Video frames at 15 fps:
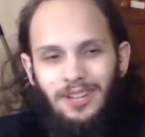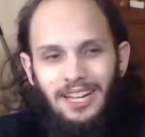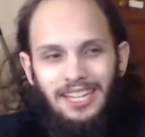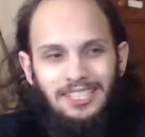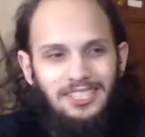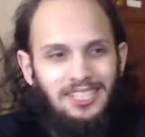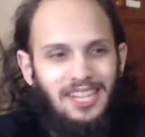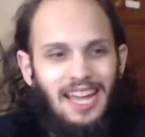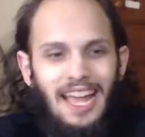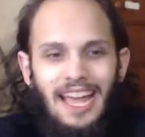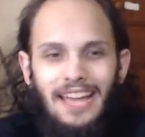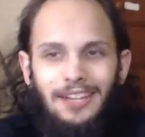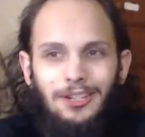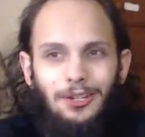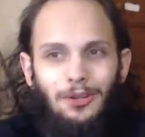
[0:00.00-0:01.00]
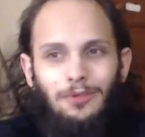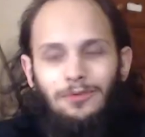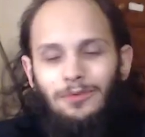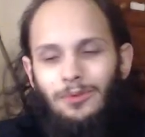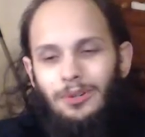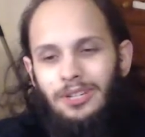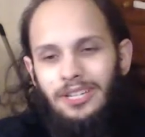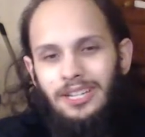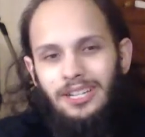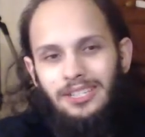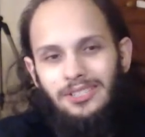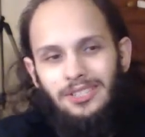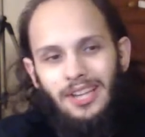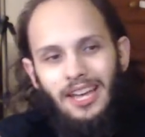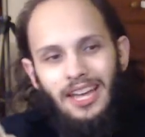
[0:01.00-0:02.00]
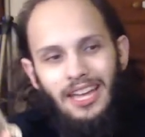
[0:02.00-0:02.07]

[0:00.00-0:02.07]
I just had to go for it, guys.